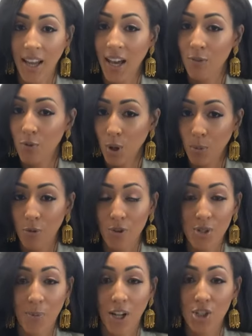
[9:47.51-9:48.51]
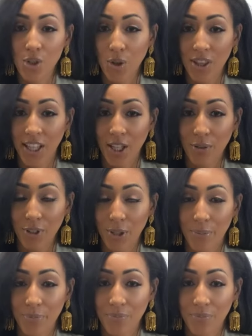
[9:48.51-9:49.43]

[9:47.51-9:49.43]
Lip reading: and verbal response during the interview.